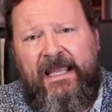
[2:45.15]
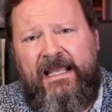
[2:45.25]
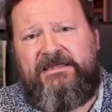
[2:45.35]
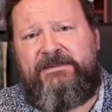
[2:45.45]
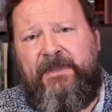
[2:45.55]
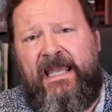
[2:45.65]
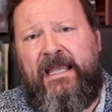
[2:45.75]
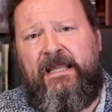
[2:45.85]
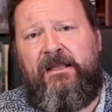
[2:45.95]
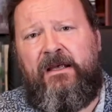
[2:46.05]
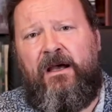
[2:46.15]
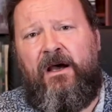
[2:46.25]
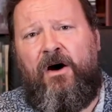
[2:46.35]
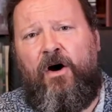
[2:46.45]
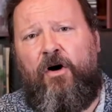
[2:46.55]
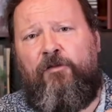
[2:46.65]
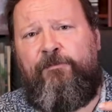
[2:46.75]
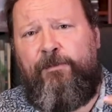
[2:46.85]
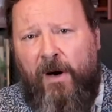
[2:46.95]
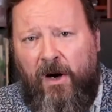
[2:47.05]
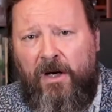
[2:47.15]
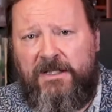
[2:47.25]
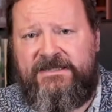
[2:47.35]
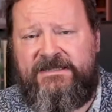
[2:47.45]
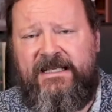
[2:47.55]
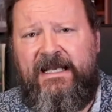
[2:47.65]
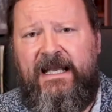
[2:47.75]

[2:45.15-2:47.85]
is made of parts